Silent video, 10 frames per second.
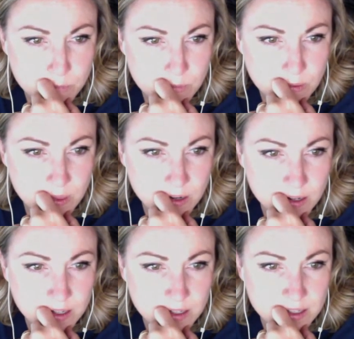There
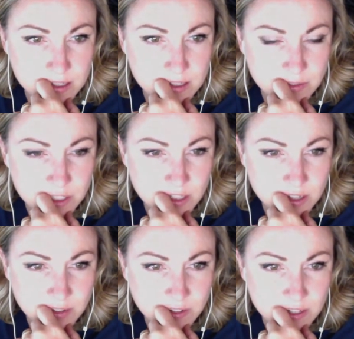is sufficient
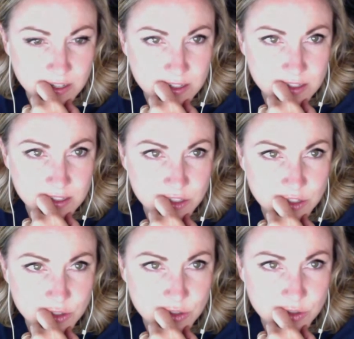evidence
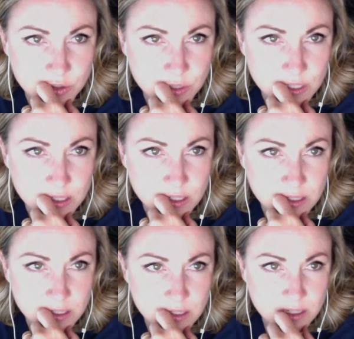to,
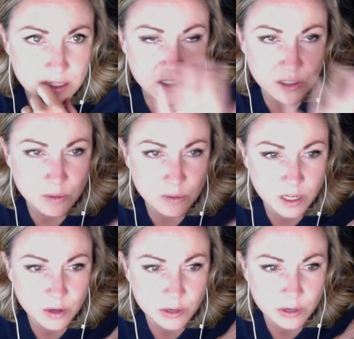so we're going to
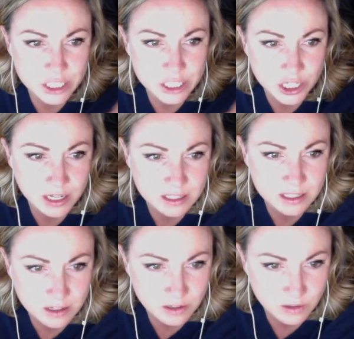reject the
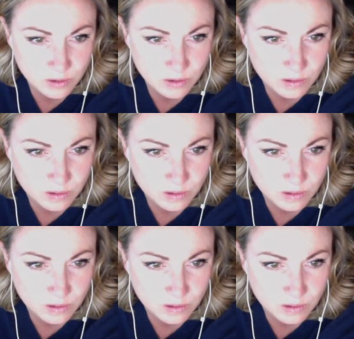null.